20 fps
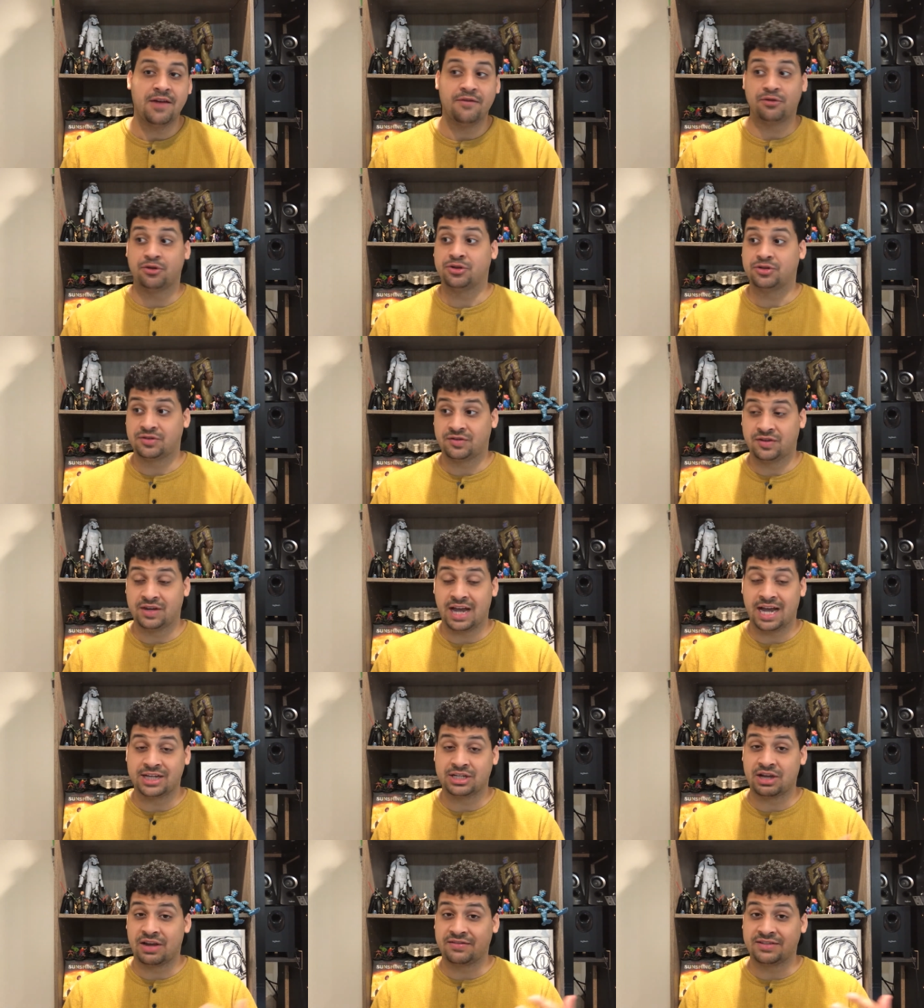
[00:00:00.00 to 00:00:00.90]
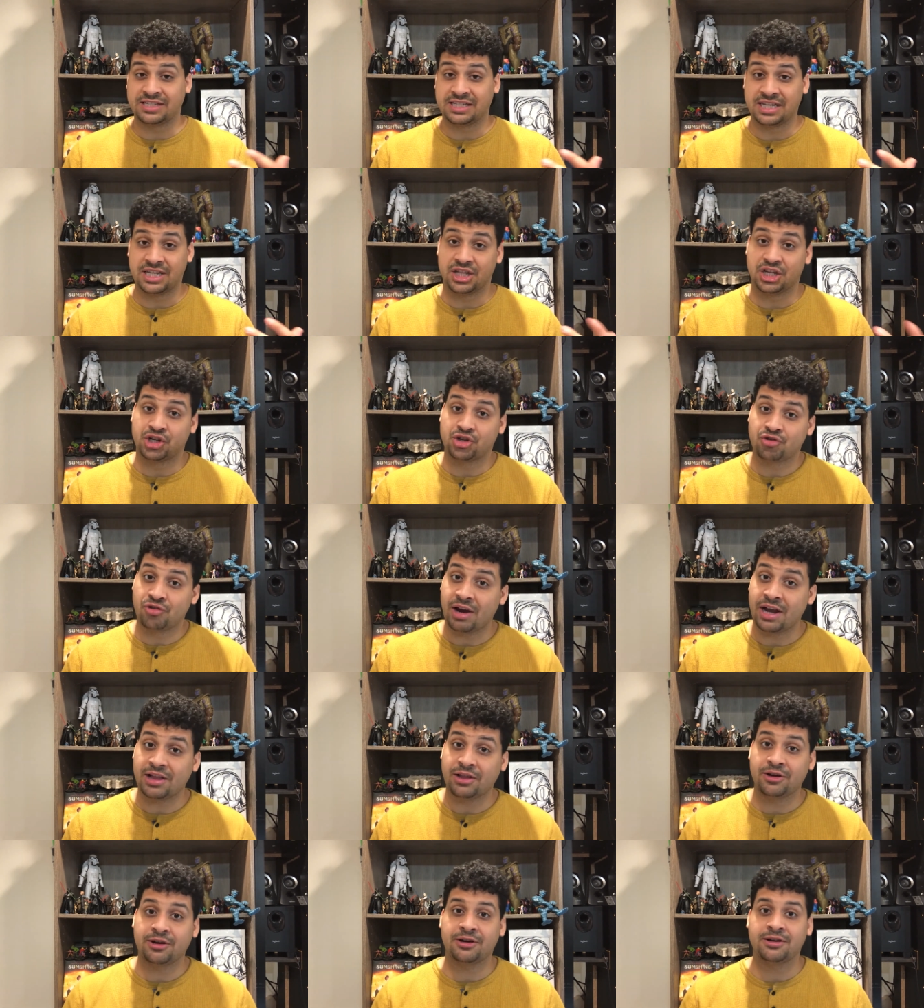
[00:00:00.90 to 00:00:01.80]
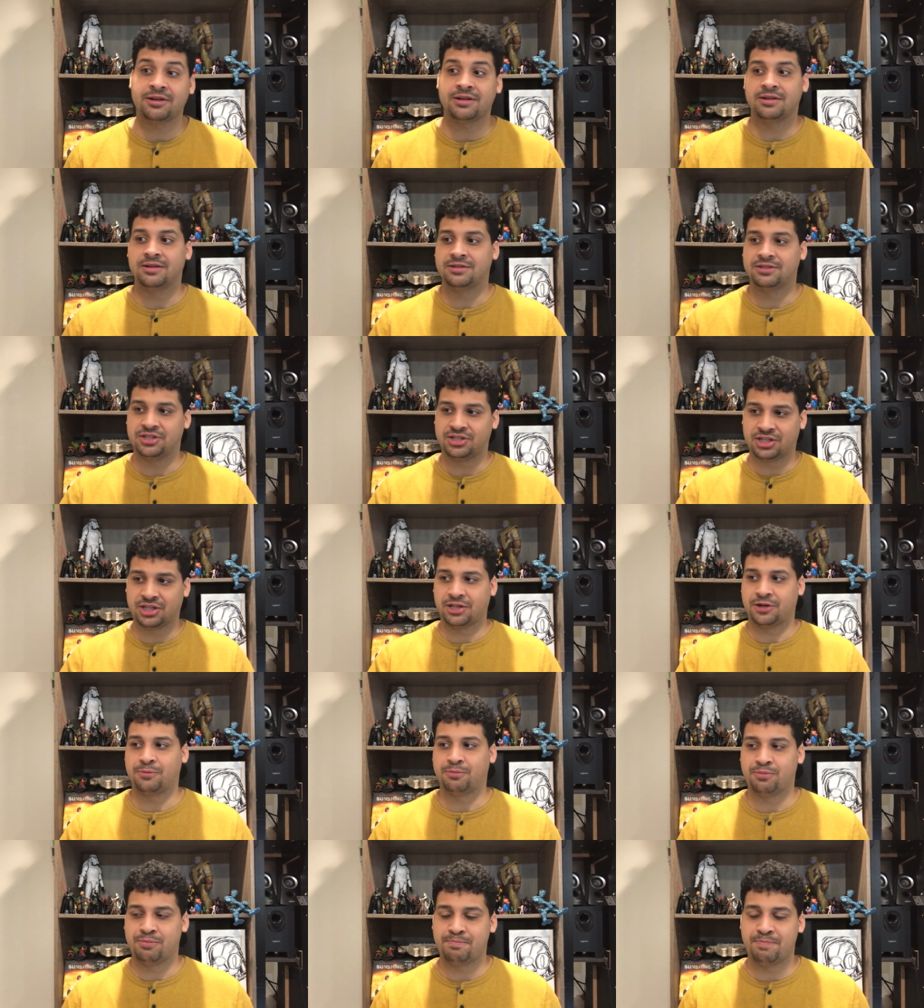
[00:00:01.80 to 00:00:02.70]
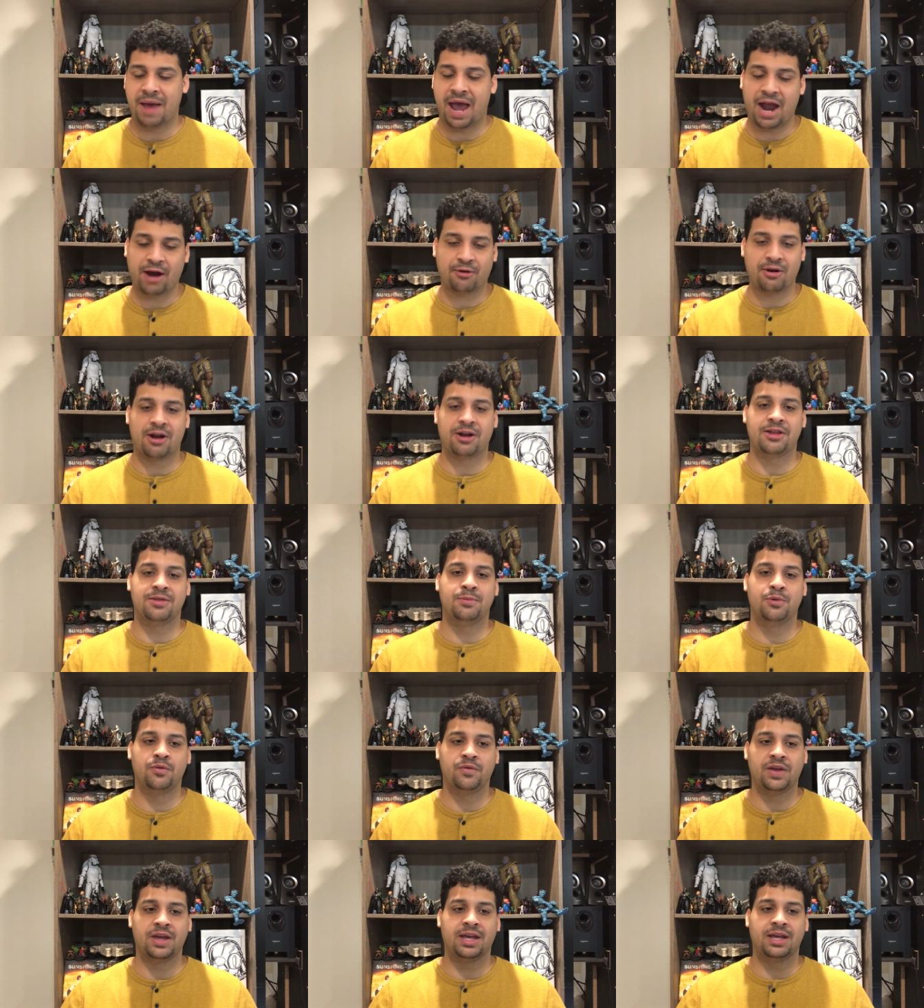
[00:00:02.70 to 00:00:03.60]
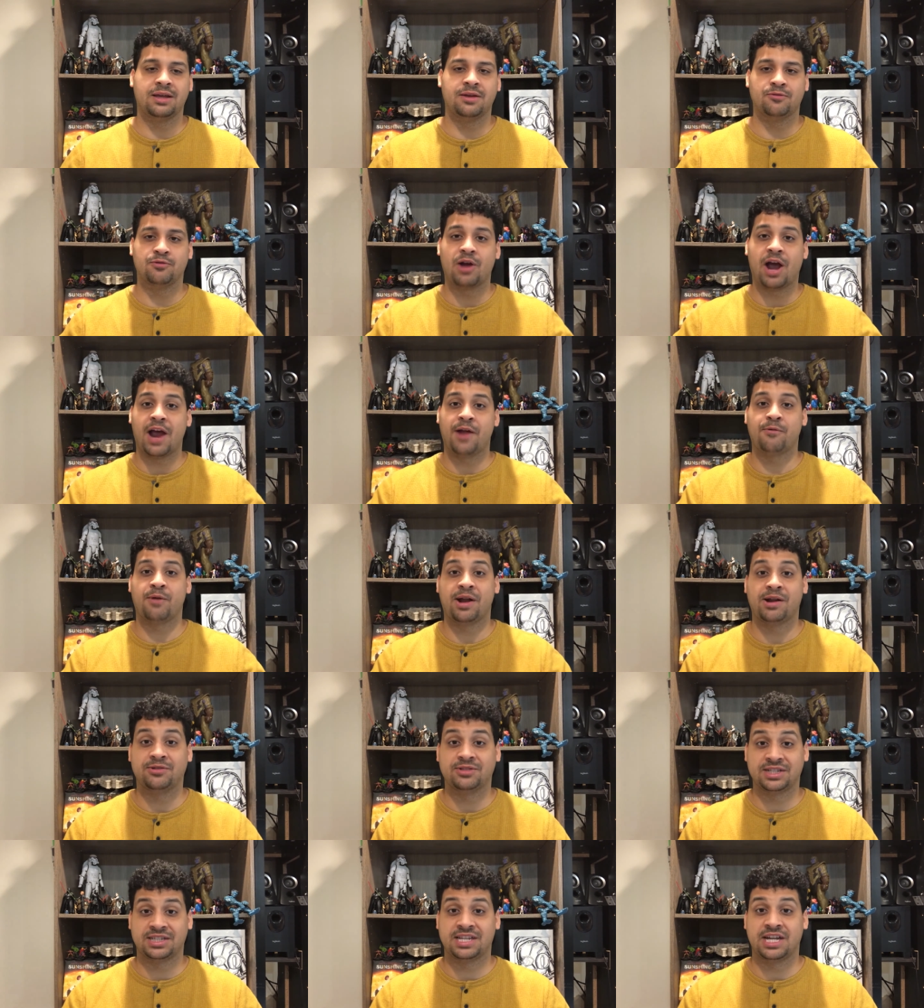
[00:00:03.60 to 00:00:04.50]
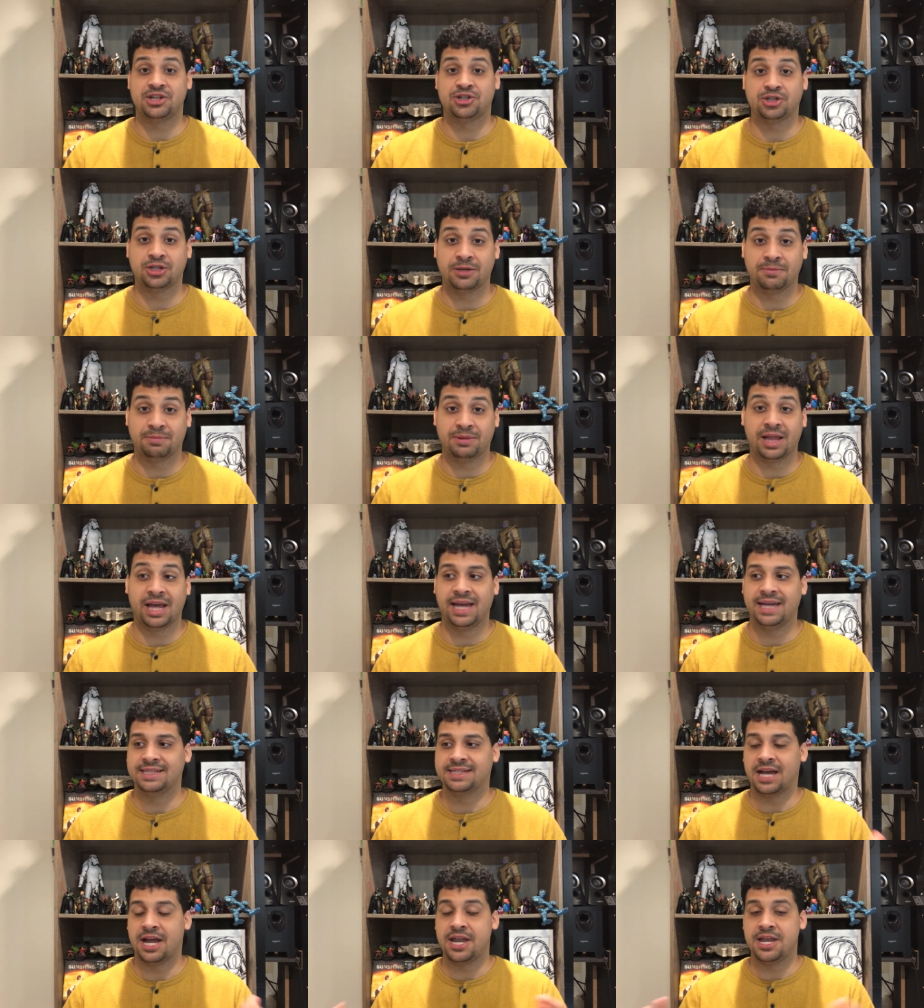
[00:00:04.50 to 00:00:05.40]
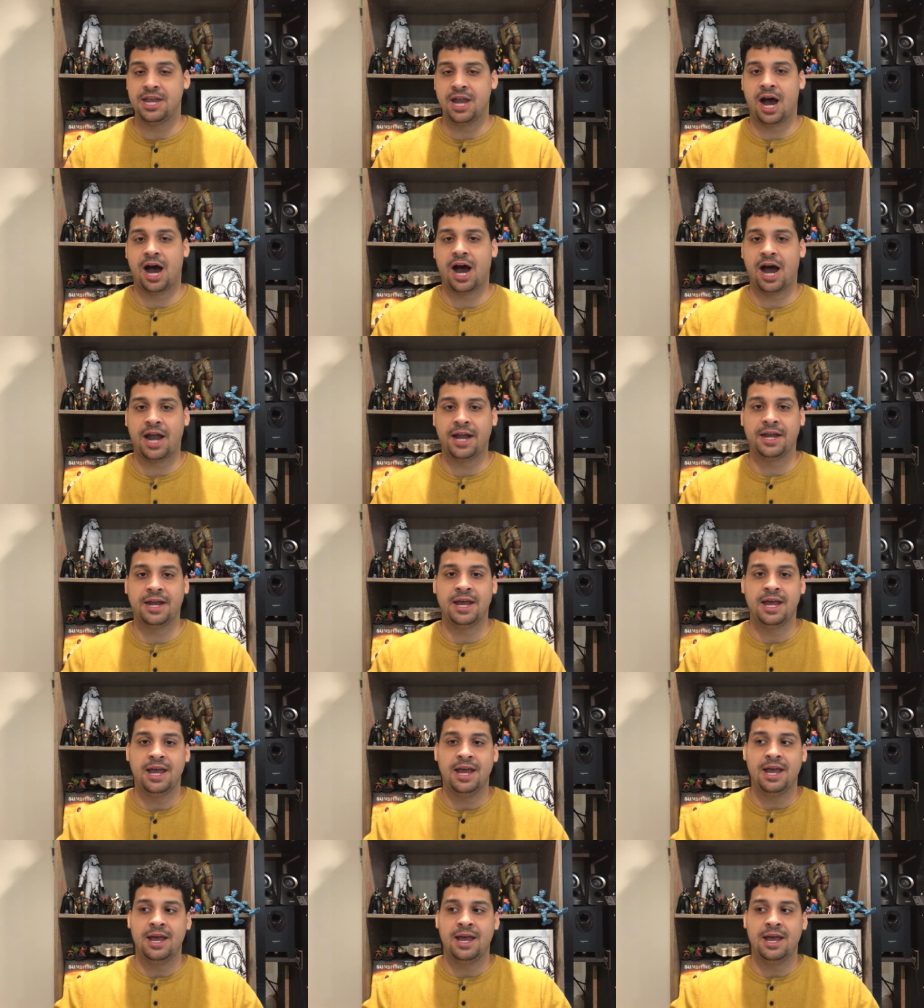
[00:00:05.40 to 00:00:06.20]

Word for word: For those of you guys who haven't seen the trailer, uh, just a little background on the movie, Ryan Reynolds essentially plays a non-